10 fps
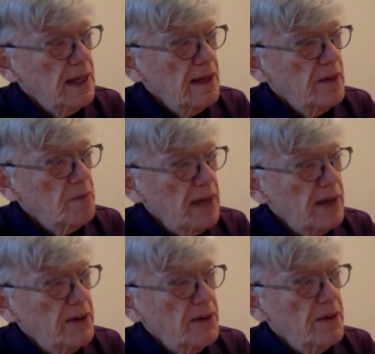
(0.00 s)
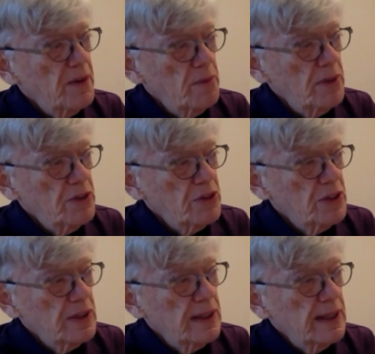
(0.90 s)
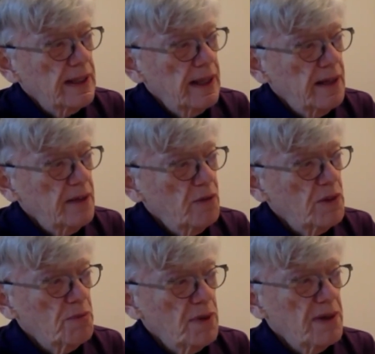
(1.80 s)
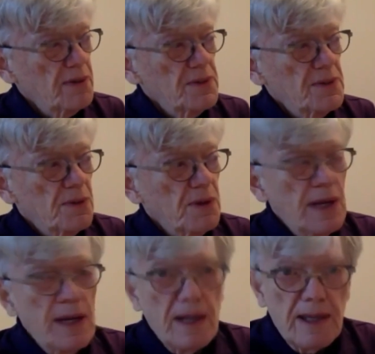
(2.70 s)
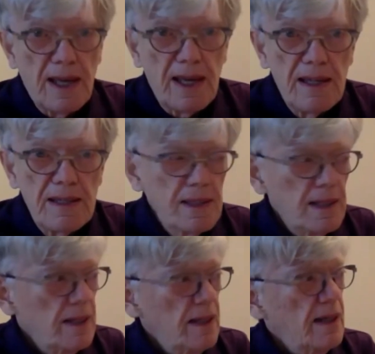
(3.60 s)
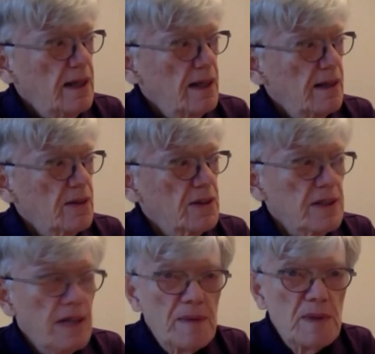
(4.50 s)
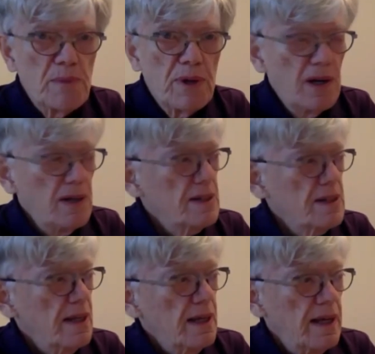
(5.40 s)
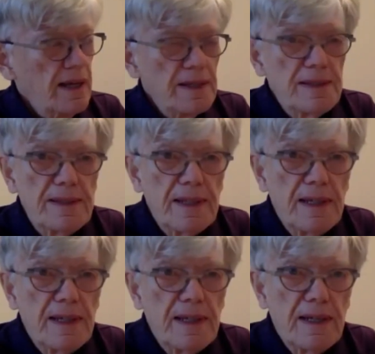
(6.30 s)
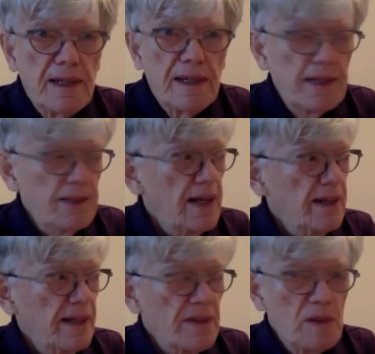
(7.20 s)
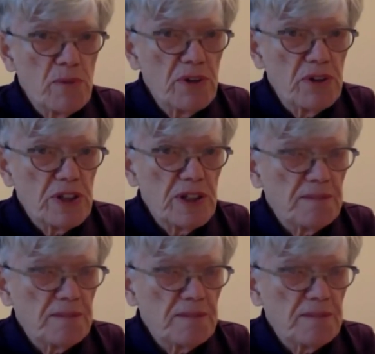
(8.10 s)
pattern on the bridge again with brown. So again, good time to pause and get the bridge done.